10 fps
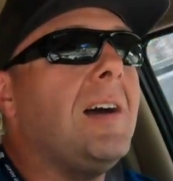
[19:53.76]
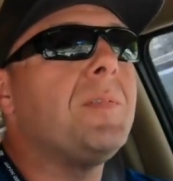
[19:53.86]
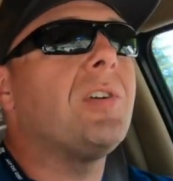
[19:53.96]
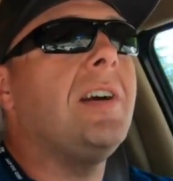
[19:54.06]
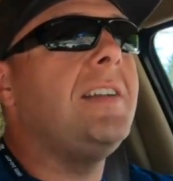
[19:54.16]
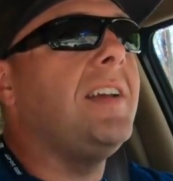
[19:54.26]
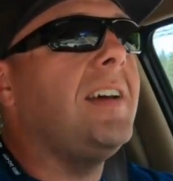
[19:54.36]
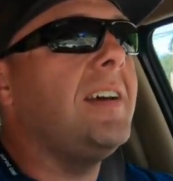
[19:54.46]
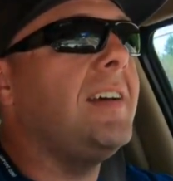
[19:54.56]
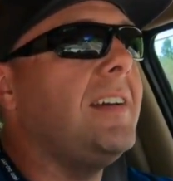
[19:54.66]
I'm trying
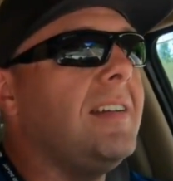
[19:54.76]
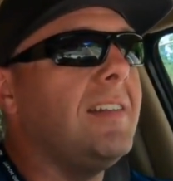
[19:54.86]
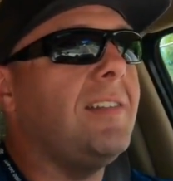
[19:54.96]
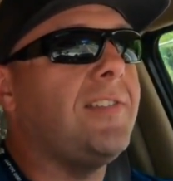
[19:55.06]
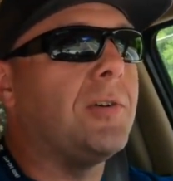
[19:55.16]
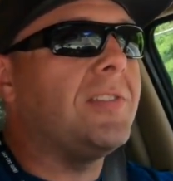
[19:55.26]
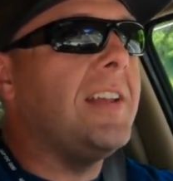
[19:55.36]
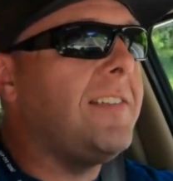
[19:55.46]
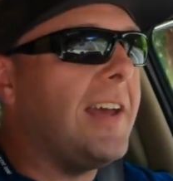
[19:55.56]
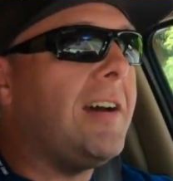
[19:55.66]
to sort
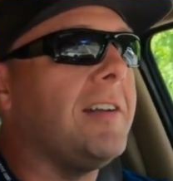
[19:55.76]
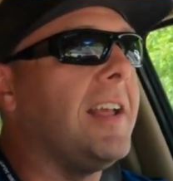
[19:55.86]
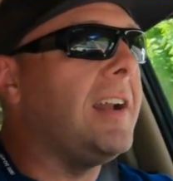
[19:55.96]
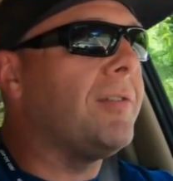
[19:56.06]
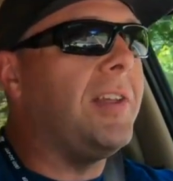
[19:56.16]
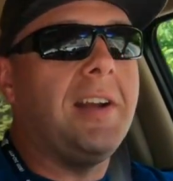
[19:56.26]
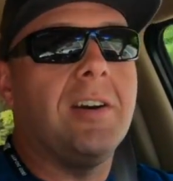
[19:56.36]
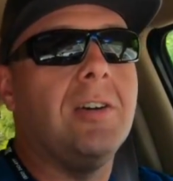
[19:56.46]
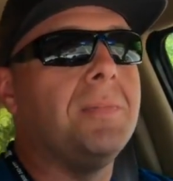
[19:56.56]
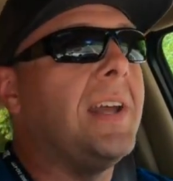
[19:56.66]
things out and get everything
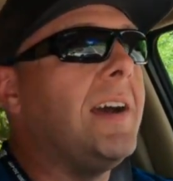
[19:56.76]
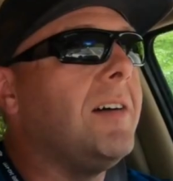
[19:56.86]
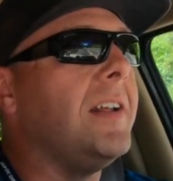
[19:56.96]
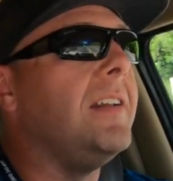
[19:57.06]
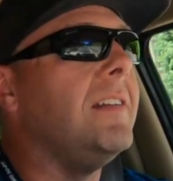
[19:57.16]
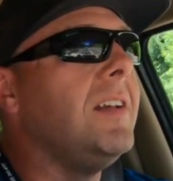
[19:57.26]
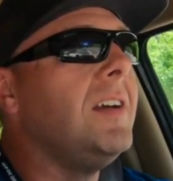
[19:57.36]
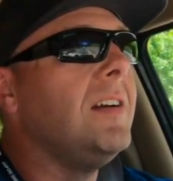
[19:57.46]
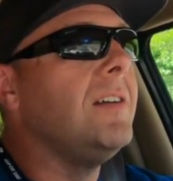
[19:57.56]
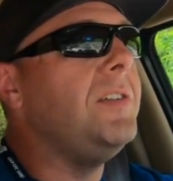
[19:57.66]
calmed down and
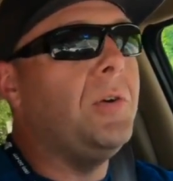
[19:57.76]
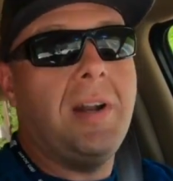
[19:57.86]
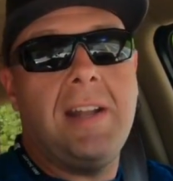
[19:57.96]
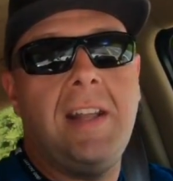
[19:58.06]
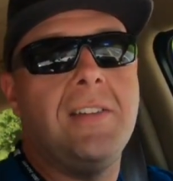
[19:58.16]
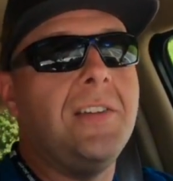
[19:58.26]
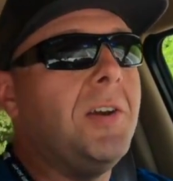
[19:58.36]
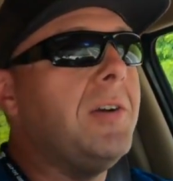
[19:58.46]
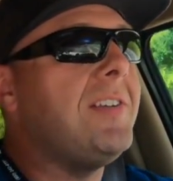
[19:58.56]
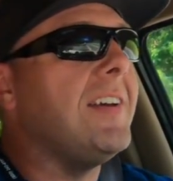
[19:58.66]
do what I need to
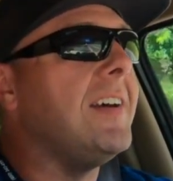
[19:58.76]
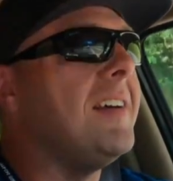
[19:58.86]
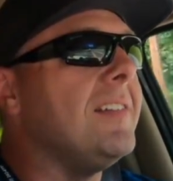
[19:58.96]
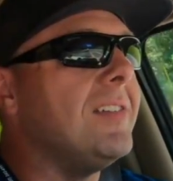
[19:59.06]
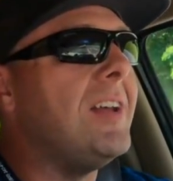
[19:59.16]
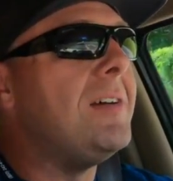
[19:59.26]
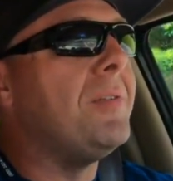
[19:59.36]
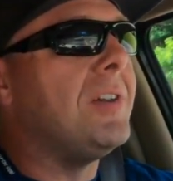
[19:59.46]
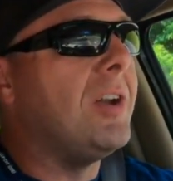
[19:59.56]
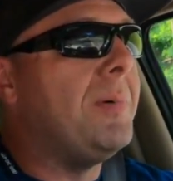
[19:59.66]
do to live
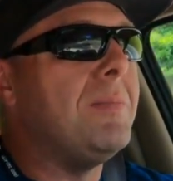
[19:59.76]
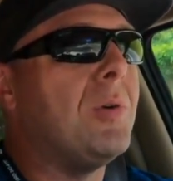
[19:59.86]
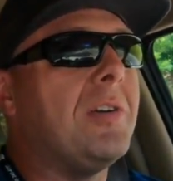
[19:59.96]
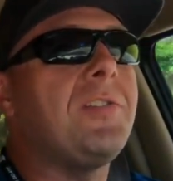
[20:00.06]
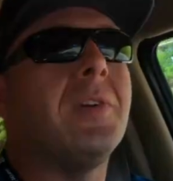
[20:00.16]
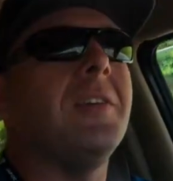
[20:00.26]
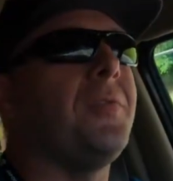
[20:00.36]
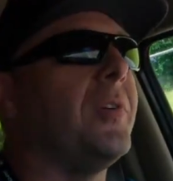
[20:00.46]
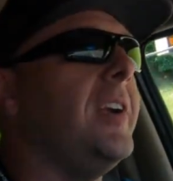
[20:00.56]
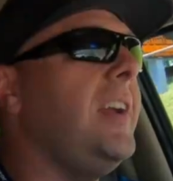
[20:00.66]
a little bit more
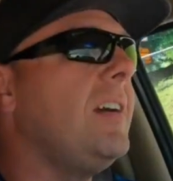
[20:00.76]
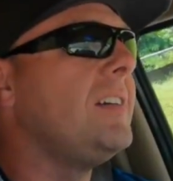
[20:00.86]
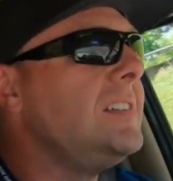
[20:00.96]
stress-free.